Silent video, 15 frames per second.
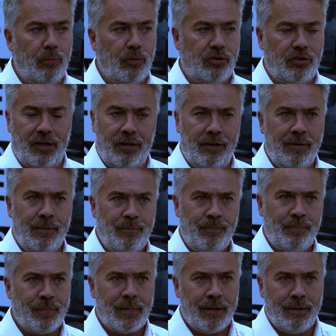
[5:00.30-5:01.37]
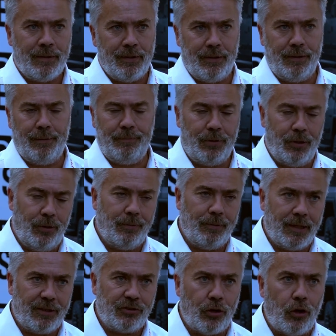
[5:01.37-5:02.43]
was an
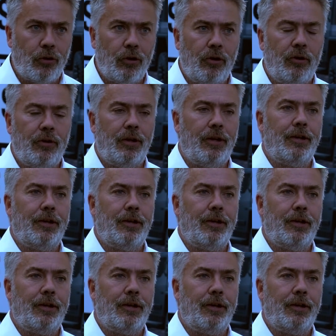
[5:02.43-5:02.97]
external